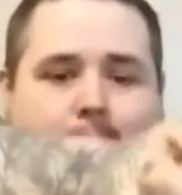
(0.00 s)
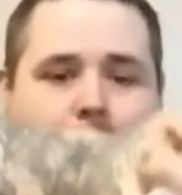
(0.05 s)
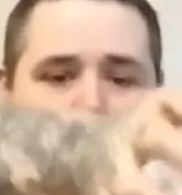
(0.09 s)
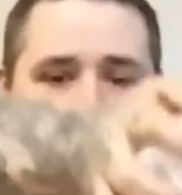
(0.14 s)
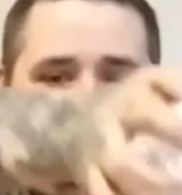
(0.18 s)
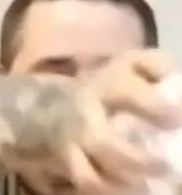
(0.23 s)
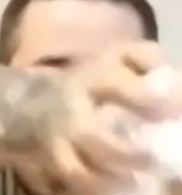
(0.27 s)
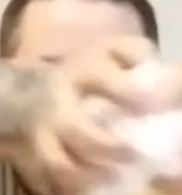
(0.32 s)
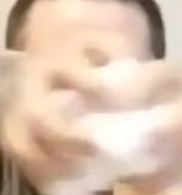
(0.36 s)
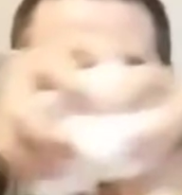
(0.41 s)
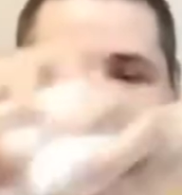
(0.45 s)
We'll
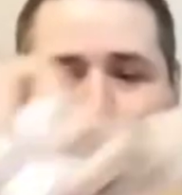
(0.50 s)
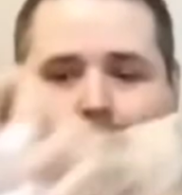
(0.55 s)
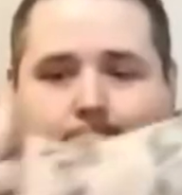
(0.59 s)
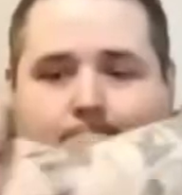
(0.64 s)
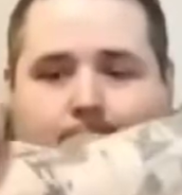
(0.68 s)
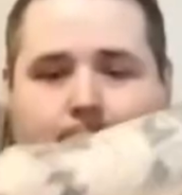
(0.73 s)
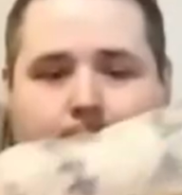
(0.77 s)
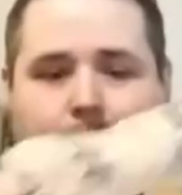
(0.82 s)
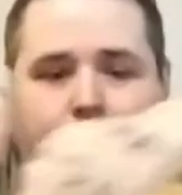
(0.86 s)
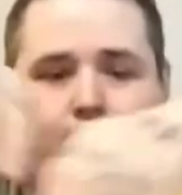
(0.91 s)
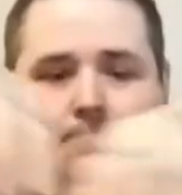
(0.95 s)
save
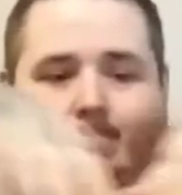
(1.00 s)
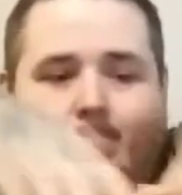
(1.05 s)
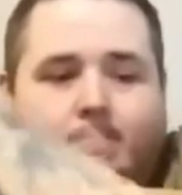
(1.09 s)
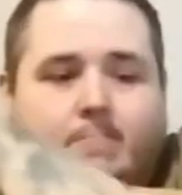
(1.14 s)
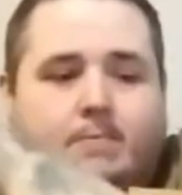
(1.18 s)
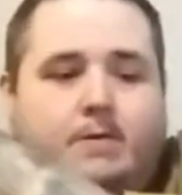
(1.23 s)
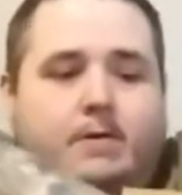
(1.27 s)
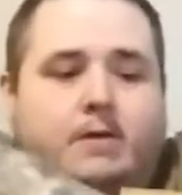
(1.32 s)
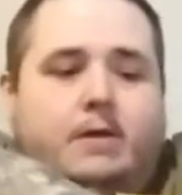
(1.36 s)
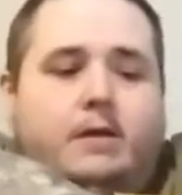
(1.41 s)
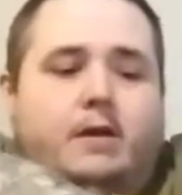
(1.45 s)
these.
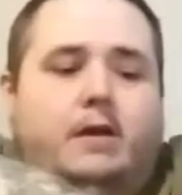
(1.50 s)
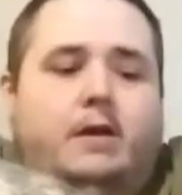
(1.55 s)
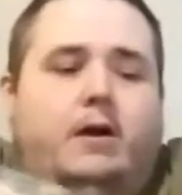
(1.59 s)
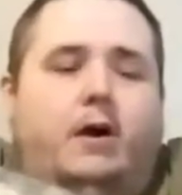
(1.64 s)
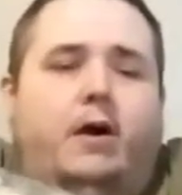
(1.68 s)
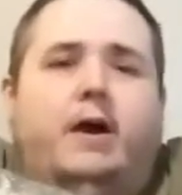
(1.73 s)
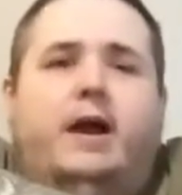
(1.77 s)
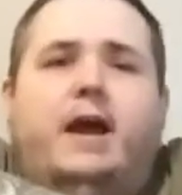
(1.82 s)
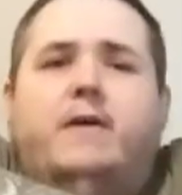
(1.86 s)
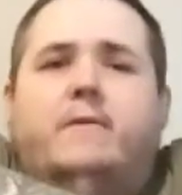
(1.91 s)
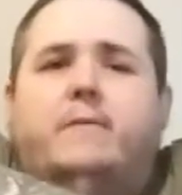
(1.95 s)
when
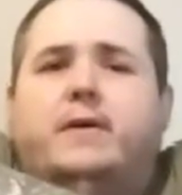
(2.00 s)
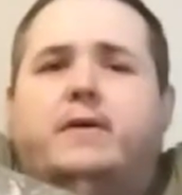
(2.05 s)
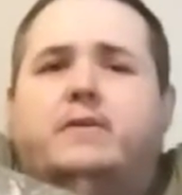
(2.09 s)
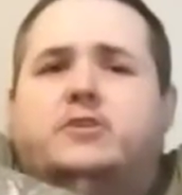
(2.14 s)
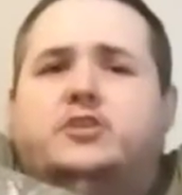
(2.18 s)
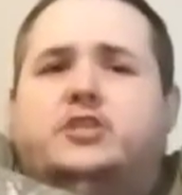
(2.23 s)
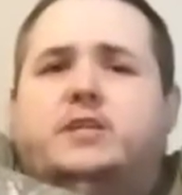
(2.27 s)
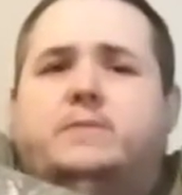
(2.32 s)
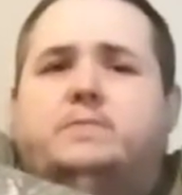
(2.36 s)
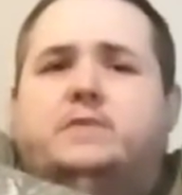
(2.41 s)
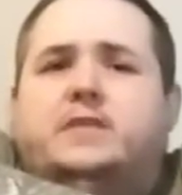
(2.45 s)
we oh, yeah, when we go
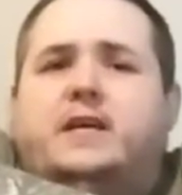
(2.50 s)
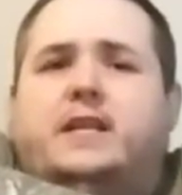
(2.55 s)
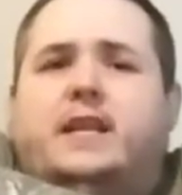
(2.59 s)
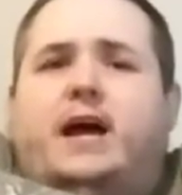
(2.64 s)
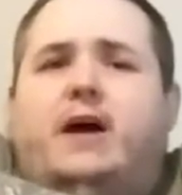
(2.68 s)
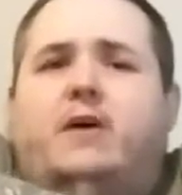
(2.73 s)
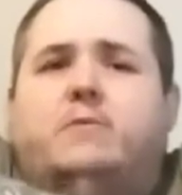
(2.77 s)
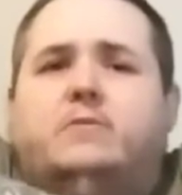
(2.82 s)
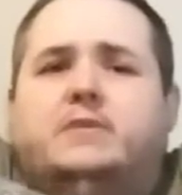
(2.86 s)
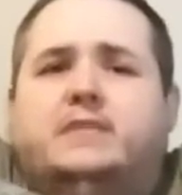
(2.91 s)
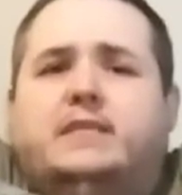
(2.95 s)
to ship something
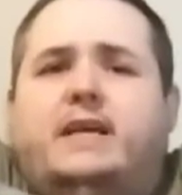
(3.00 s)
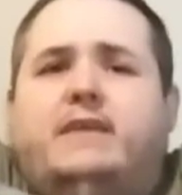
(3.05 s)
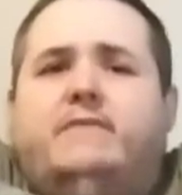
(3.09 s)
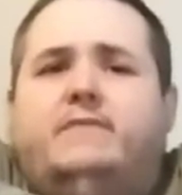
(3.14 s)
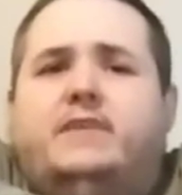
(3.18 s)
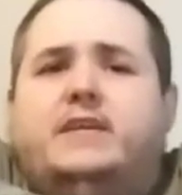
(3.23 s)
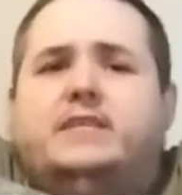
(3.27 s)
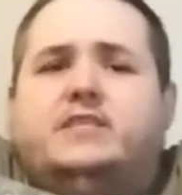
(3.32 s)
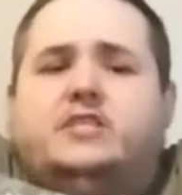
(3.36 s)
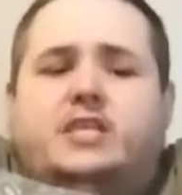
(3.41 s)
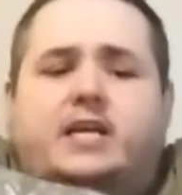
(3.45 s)
out, we'll
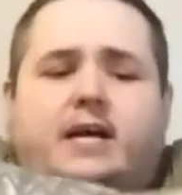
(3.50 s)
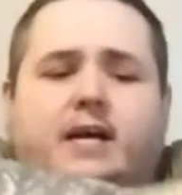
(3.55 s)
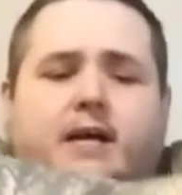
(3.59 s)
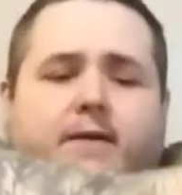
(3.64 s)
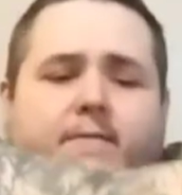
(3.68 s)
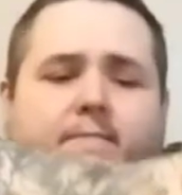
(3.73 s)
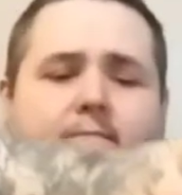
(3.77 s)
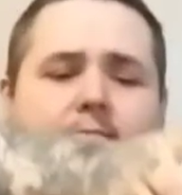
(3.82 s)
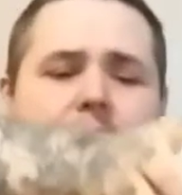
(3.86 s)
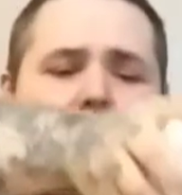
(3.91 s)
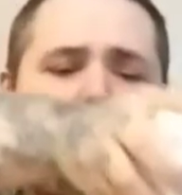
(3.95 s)
save these, yeah.
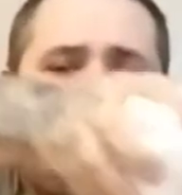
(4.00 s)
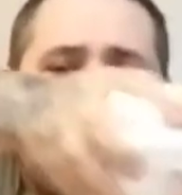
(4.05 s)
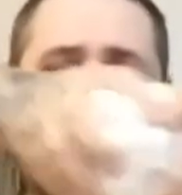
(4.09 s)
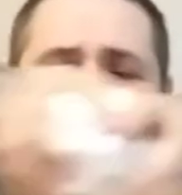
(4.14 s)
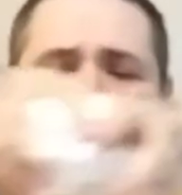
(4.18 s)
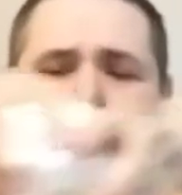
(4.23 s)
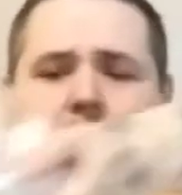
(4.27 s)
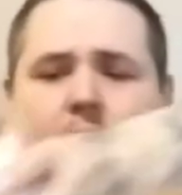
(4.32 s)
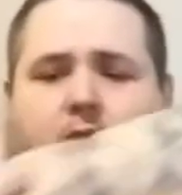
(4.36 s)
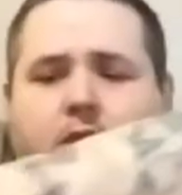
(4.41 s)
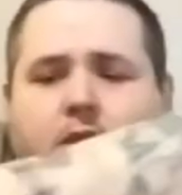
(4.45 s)
Yeah, we
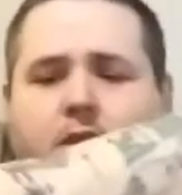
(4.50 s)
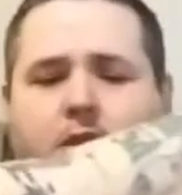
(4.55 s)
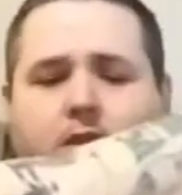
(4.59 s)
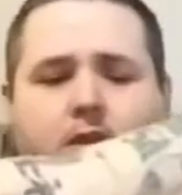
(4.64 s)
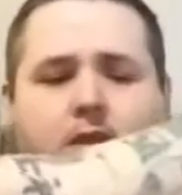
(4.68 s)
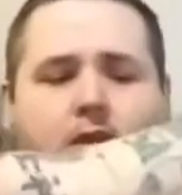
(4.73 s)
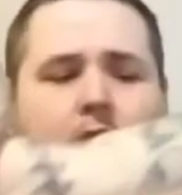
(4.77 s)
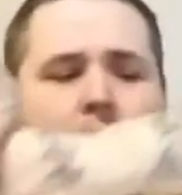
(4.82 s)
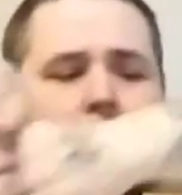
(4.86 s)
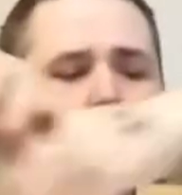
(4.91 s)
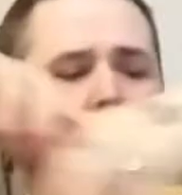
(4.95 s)
can put
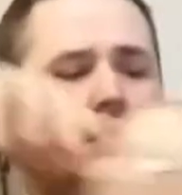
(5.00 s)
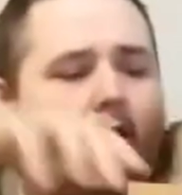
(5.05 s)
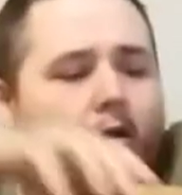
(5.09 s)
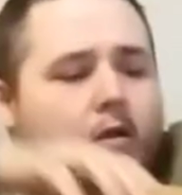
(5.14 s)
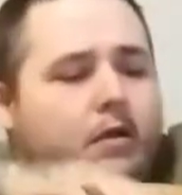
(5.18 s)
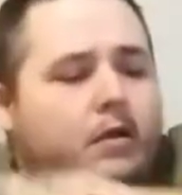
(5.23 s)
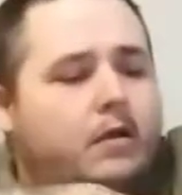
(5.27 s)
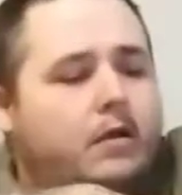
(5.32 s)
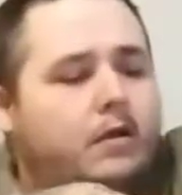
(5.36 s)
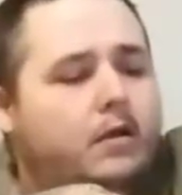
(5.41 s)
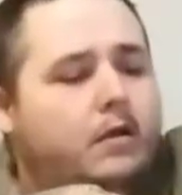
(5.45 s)

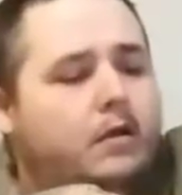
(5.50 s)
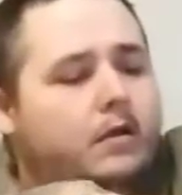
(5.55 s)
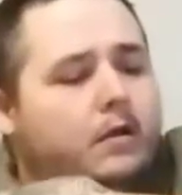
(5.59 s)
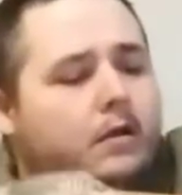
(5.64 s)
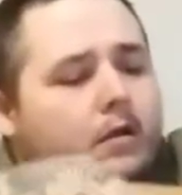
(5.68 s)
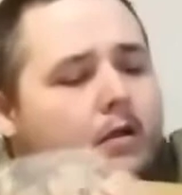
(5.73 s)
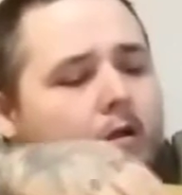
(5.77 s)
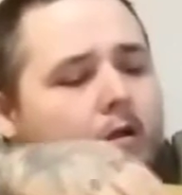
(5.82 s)
these in.